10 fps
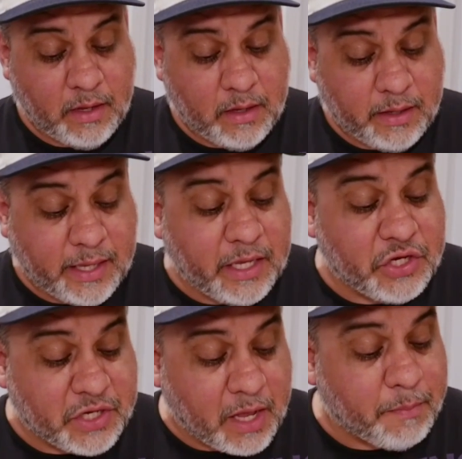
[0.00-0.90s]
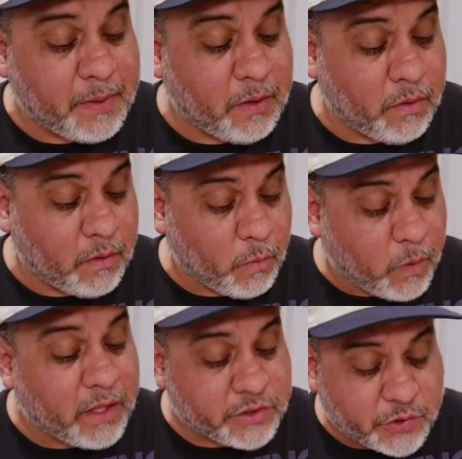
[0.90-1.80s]
He shall be
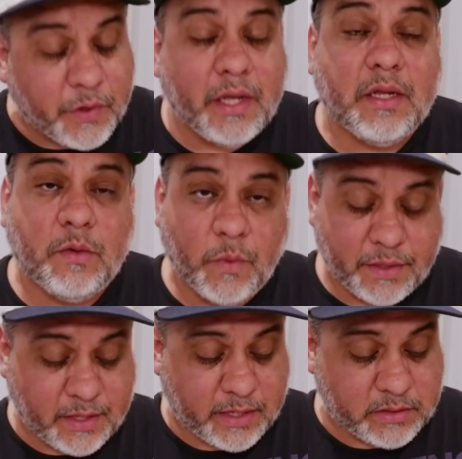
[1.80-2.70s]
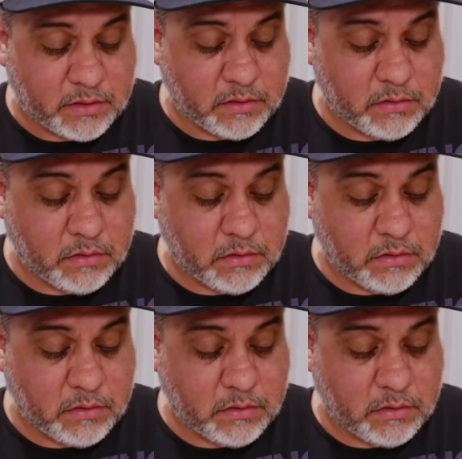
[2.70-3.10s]
well treated with us.